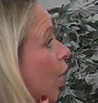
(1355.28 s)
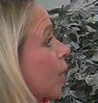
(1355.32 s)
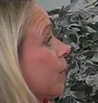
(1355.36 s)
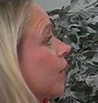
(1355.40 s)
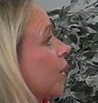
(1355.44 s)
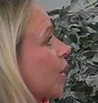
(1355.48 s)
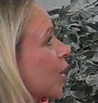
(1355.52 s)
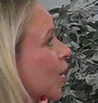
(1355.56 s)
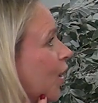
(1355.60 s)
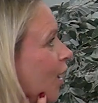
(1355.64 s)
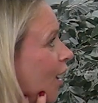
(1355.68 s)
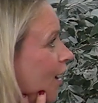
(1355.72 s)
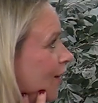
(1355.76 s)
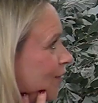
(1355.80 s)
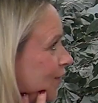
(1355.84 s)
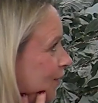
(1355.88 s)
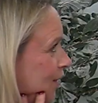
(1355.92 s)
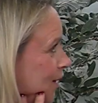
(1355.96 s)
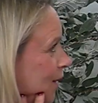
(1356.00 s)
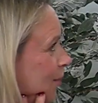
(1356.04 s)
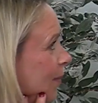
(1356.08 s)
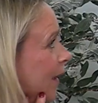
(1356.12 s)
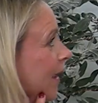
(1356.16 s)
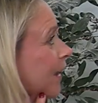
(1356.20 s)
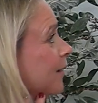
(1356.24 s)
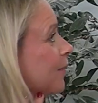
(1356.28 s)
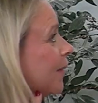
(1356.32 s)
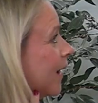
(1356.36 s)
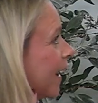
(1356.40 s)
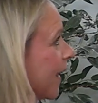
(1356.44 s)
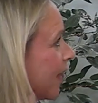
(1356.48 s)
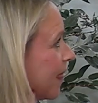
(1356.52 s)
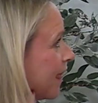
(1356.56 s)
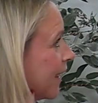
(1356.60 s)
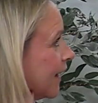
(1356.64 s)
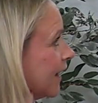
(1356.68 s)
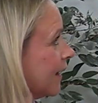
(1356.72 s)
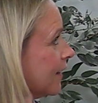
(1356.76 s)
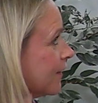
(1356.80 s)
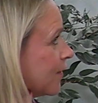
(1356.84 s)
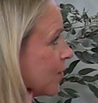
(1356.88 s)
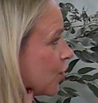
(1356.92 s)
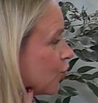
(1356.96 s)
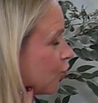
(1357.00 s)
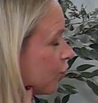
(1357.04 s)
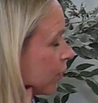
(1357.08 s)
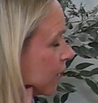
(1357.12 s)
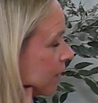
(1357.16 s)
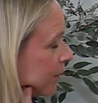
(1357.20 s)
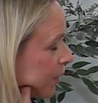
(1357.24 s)
Go home and look after your baby, I think, is
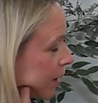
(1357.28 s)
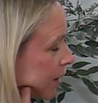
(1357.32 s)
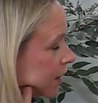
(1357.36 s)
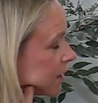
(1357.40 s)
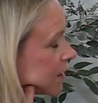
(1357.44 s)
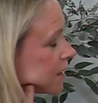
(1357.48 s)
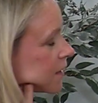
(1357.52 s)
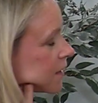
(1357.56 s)
the treatment.